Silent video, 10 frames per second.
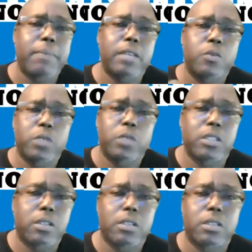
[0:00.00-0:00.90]
that was
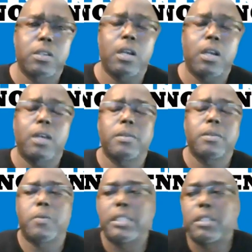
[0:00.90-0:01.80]

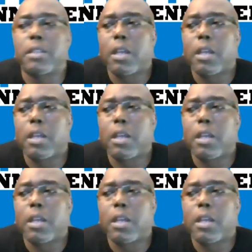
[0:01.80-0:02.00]
horrendous.